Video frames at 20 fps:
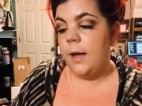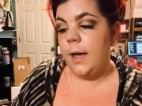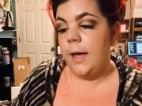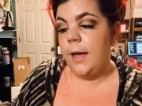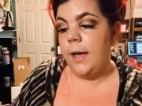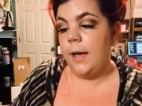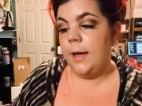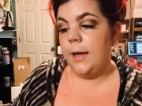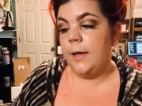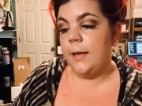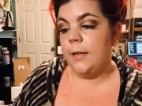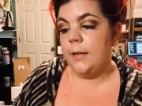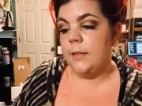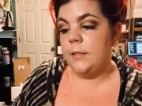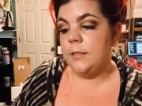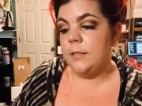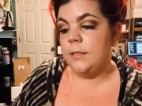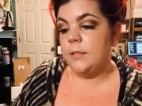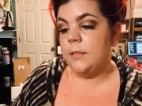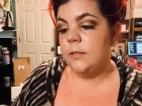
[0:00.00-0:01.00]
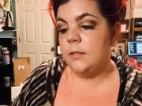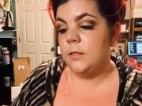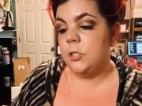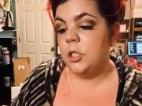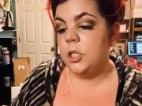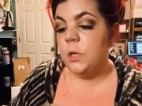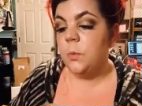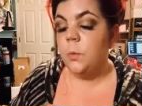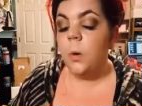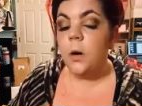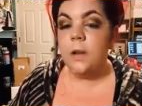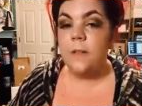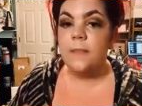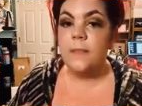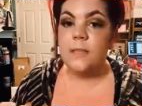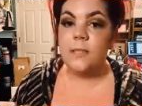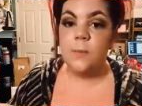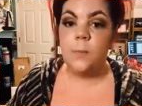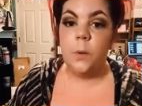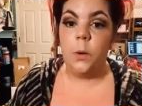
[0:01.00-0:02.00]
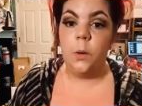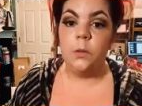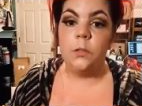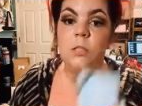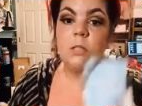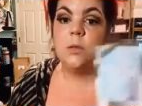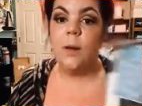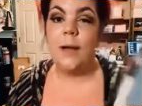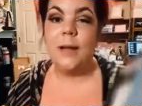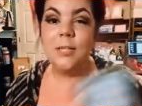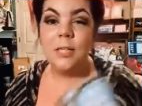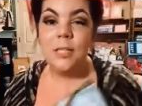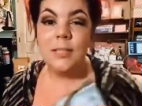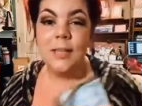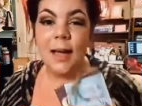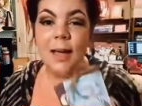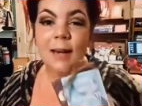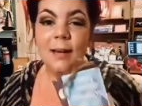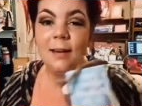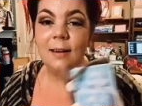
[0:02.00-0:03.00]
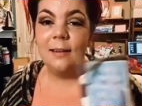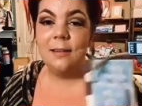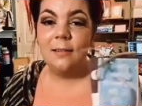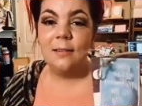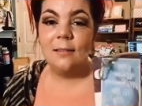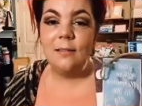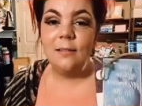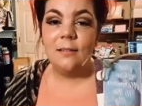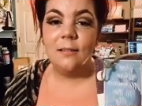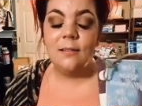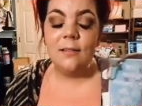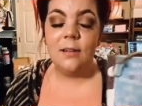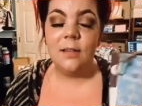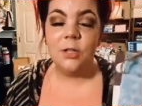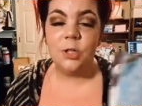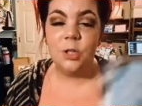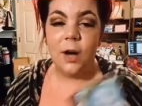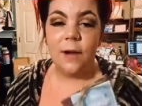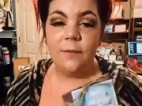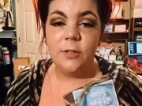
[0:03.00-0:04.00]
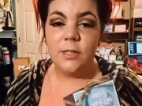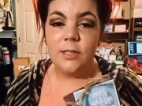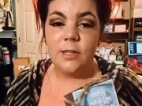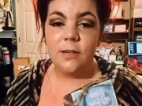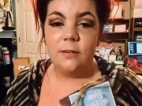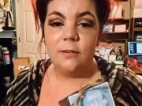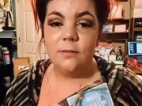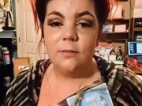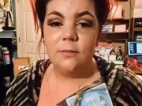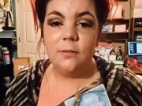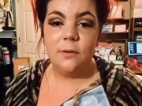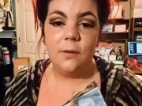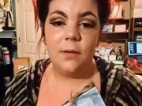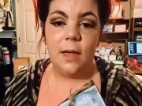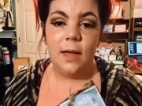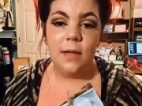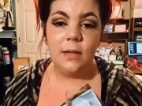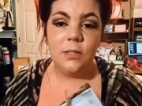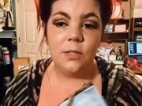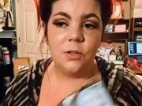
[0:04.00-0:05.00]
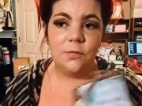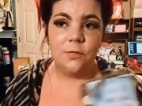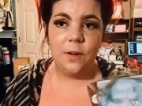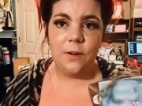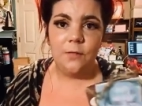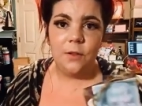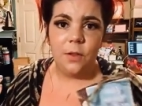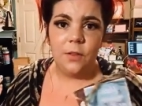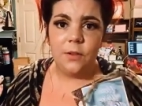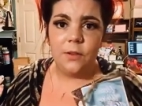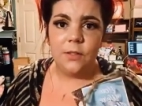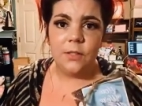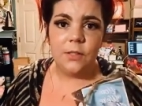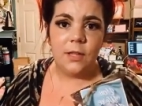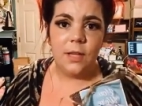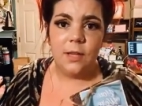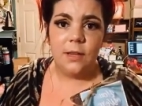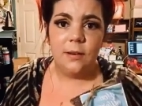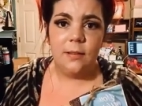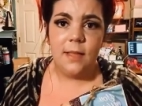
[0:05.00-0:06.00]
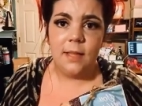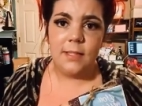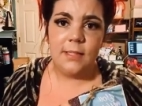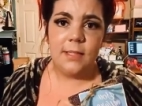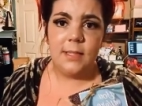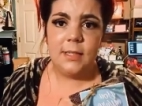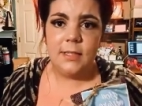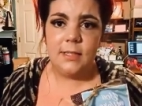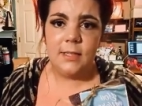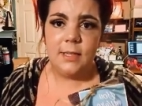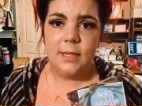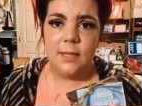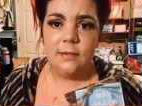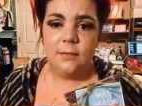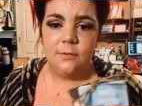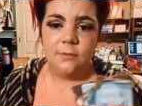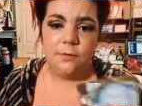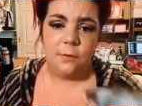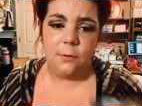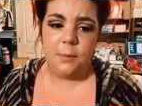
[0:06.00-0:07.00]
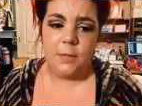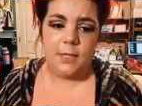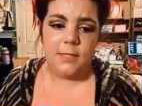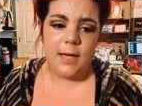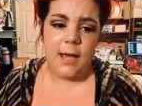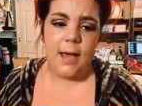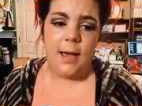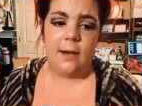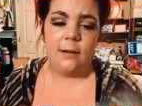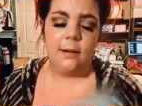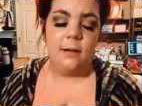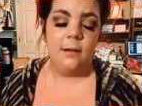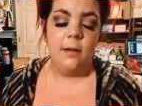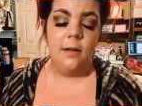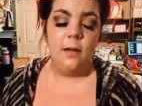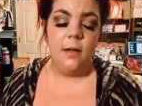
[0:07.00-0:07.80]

and she wanted these bulked. So I just added a travel tin, okay? Because they're $5, and that's easy for me to add.